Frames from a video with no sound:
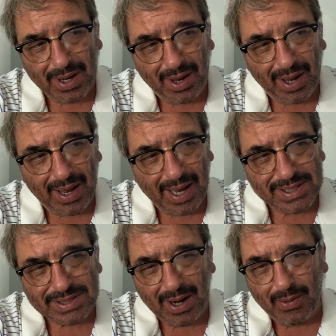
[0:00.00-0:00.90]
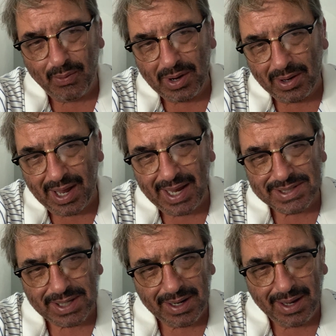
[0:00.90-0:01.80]
I started
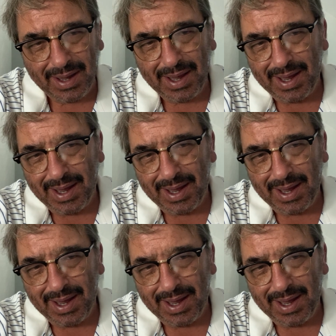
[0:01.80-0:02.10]
realizing,